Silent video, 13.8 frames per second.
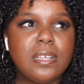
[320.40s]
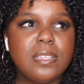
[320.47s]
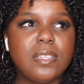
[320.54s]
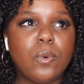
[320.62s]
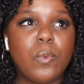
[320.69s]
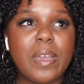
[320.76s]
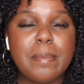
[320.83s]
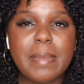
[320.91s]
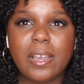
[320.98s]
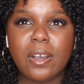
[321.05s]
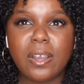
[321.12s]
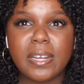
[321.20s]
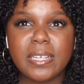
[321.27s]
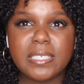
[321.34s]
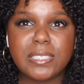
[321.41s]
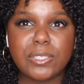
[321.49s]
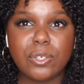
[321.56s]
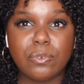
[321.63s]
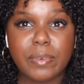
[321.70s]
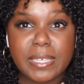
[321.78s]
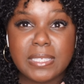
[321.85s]
The way my heart is
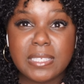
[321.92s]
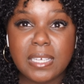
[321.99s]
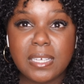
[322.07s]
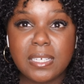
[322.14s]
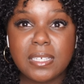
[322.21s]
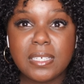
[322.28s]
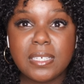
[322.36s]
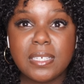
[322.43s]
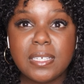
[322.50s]
still racing.